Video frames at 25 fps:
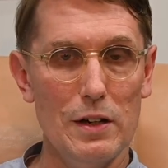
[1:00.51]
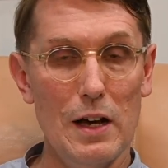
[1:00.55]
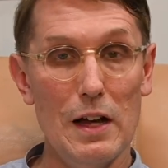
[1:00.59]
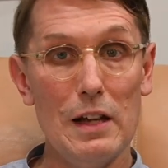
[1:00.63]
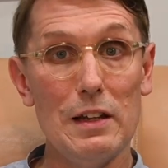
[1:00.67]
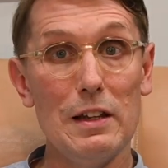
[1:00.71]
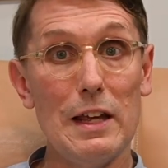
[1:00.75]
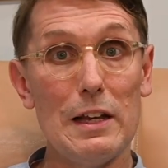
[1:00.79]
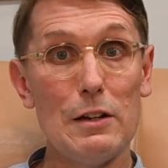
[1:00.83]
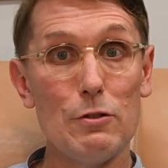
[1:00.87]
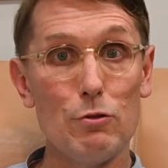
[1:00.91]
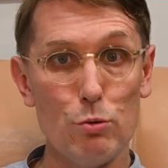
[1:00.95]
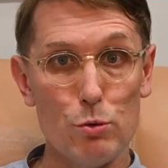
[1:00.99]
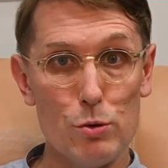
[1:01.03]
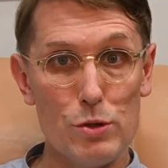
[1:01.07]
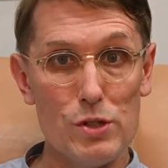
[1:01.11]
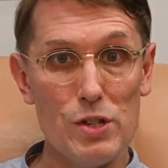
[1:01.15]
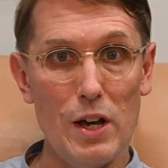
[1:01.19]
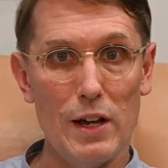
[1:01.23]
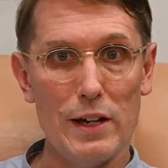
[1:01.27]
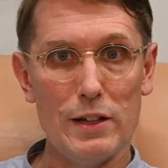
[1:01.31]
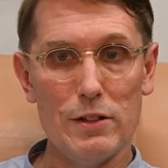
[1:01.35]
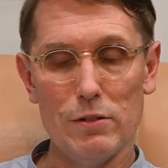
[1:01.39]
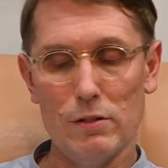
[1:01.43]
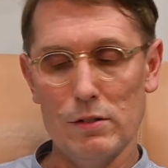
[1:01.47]
electoral
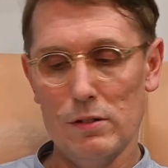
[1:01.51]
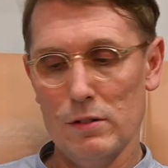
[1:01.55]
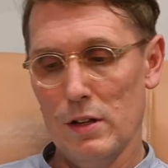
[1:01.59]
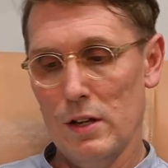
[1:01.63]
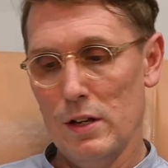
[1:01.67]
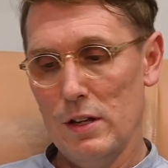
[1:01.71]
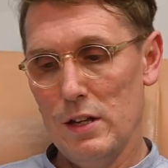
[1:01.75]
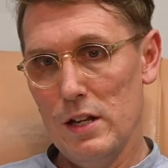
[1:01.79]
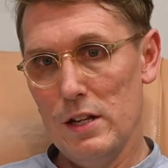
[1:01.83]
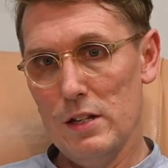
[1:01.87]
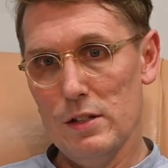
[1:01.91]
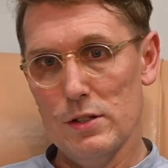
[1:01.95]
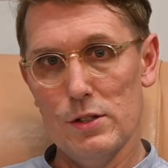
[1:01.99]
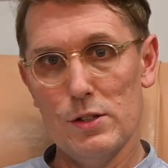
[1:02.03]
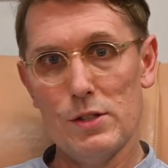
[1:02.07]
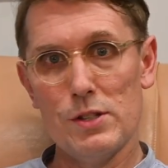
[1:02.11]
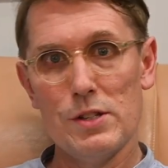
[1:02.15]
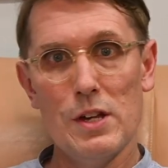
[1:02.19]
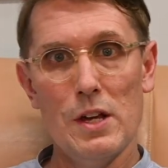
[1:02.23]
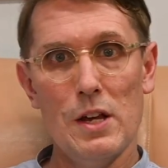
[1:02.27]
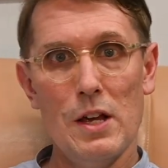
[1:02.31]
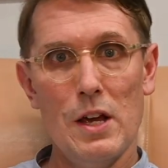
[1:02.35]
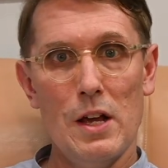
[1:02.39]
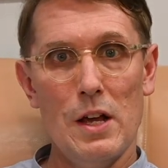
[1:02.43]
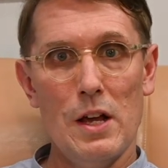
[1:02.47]
cycle is.
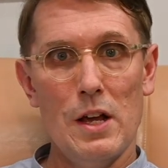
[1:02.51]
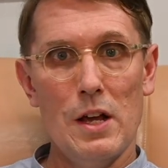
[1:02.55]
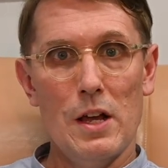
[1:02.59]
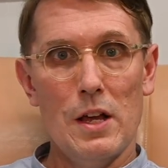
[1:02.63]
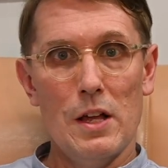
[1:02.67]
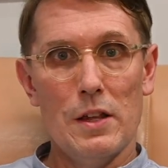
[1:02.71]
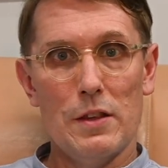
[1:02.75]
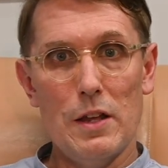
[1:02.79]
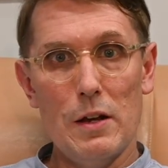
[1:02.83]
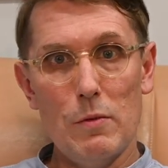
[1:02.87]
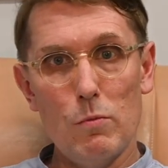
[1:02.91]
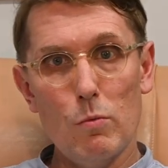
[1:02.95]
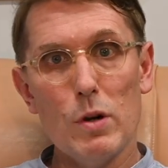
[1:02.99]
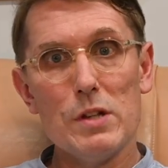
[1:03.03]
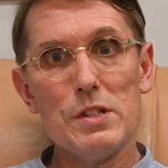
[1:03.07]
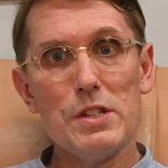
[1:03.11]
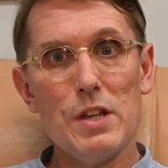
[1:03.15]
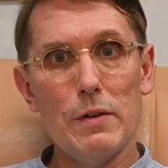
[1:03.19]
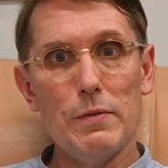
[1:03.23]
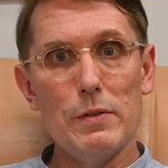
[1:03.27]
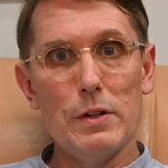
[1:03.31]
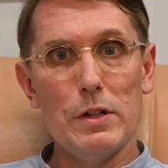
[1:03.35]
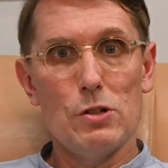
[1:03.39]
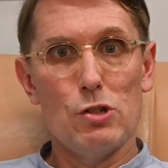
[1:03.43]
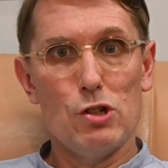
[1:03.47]
Then once
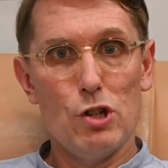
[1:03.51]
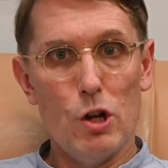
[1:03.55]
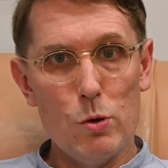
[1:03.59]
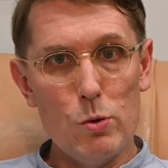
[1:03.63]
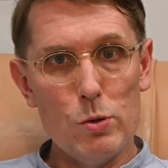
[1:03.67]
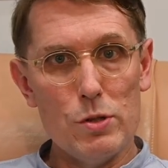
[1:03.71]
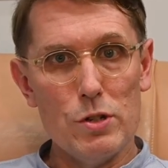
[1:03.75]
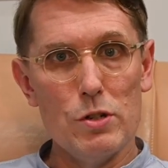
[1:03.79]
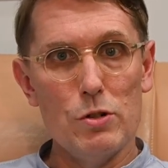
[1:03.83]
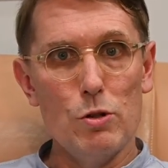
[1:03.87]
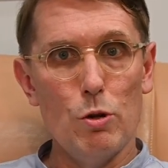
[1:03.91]
having chosen